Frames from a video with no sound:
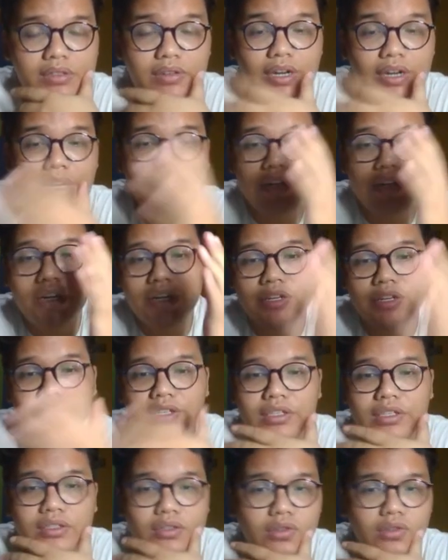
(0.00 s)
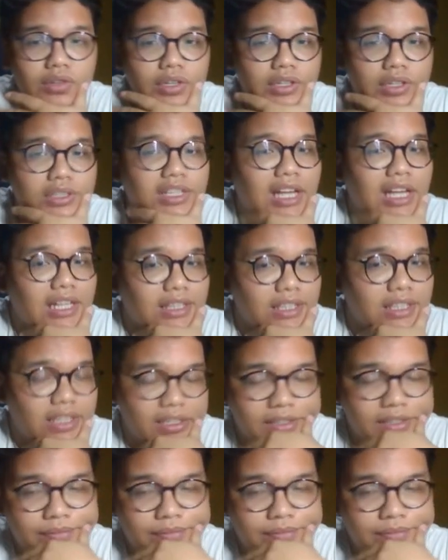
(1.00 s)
rather than the historical data,